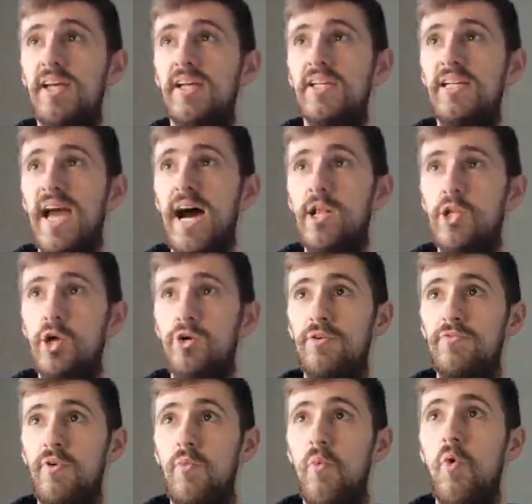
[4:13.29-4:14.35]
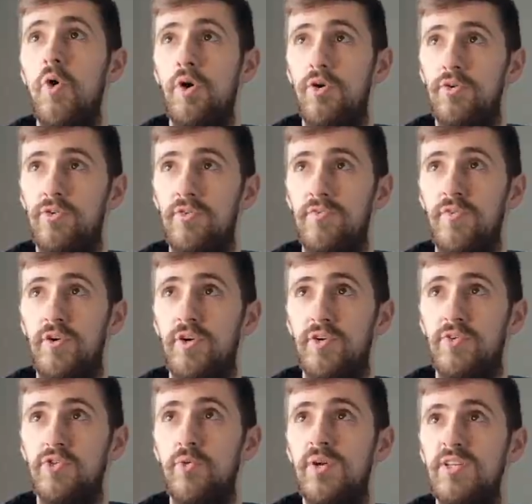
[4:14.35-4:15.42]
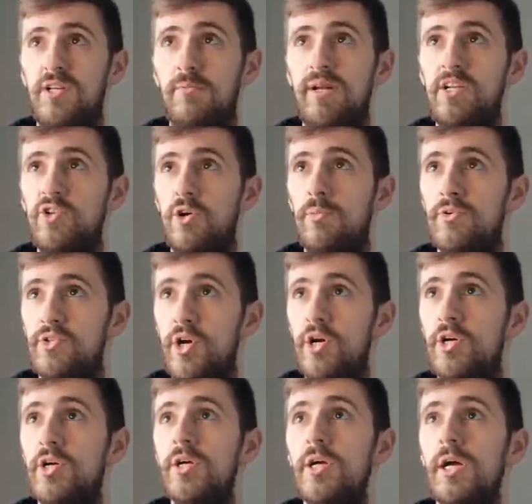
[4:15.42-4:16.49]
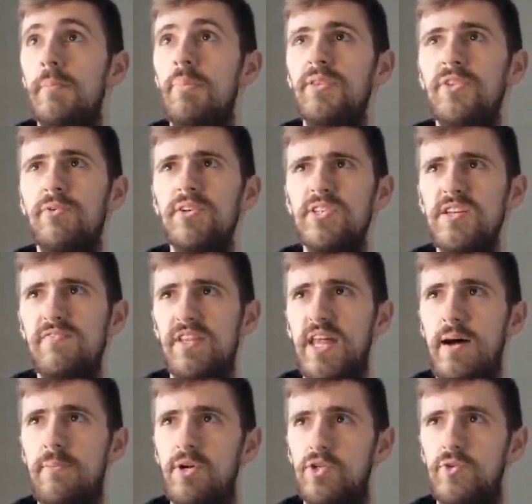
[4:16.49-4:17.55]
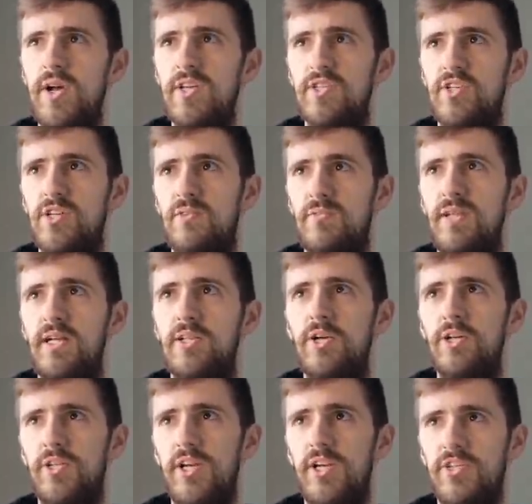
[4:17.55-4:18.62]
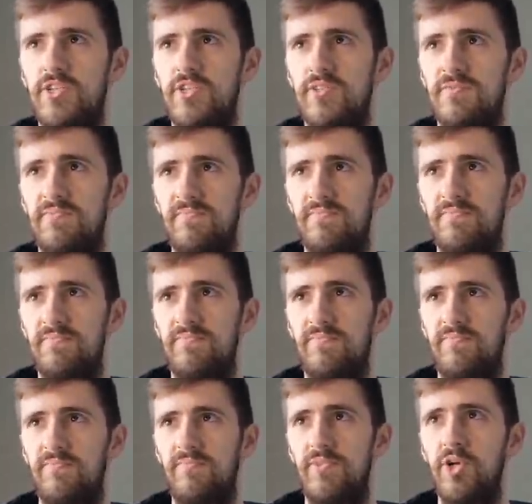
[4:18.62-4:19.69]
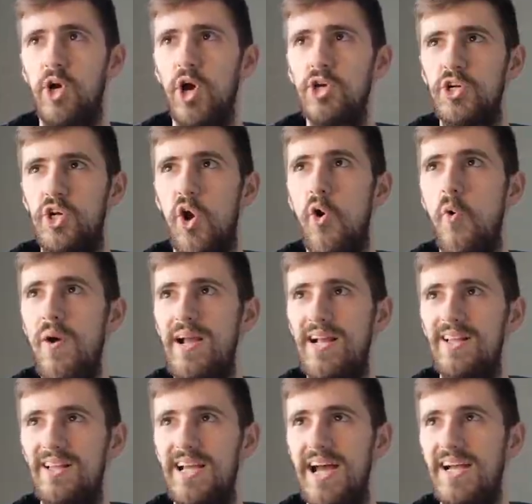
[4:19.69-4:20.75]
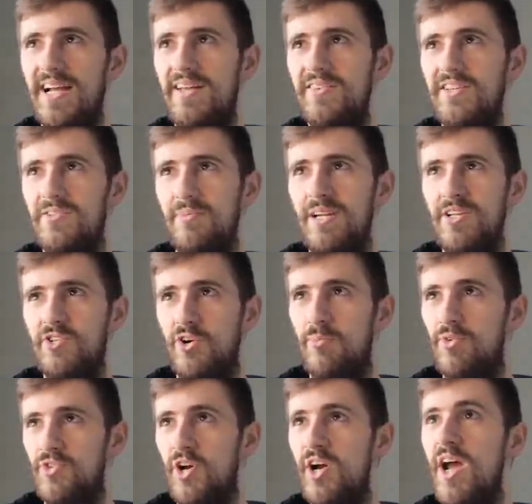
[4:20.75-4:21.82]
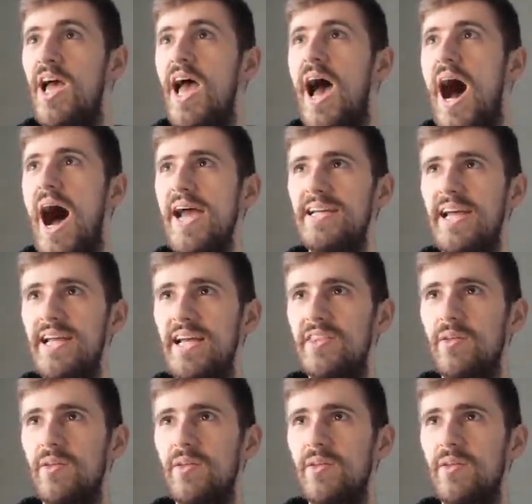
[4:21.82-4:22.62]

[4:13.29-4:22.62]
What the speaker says: get a lot of reward for squeezing mini turbos out, but there isn't even that much risk. Like, look at this. Look how quickly I get these mini turbos out. I can get